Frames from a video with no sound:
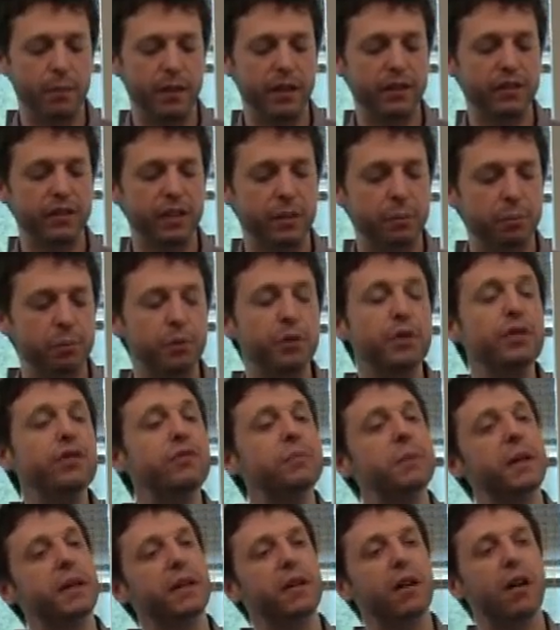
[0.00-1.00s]
is an
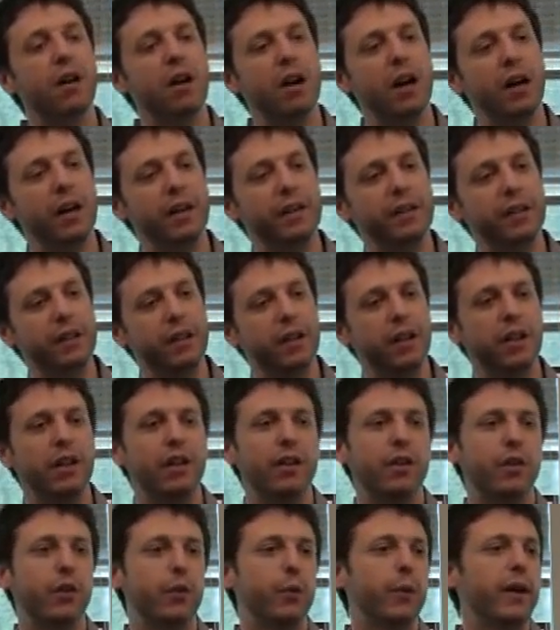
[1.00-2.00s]
improvement on
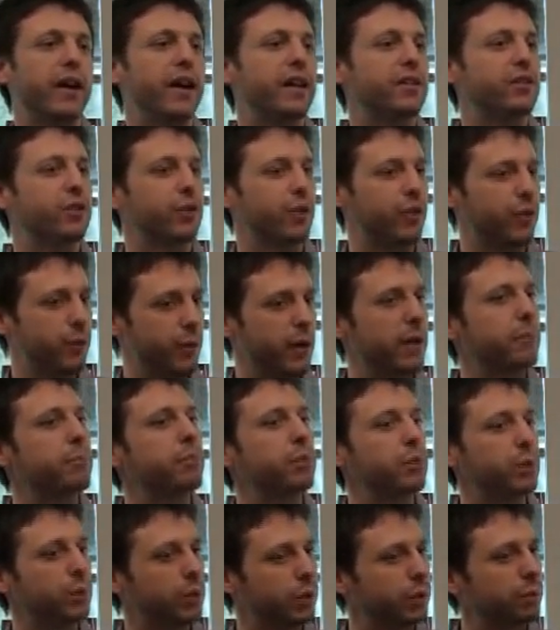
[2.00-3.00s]
threads or
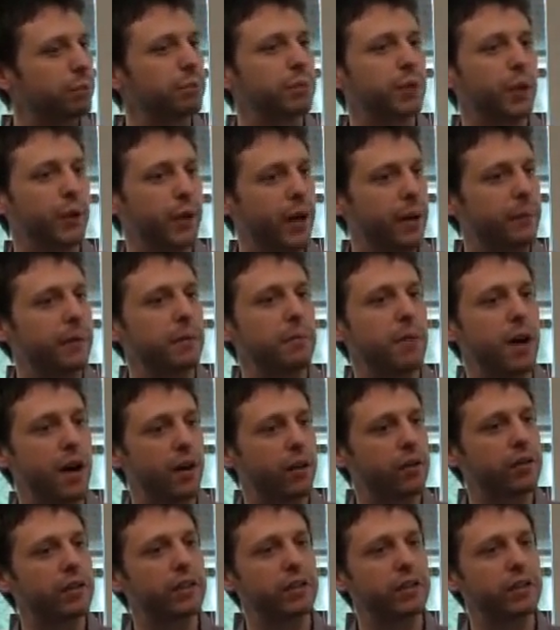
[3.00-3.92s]
thread pool programming model,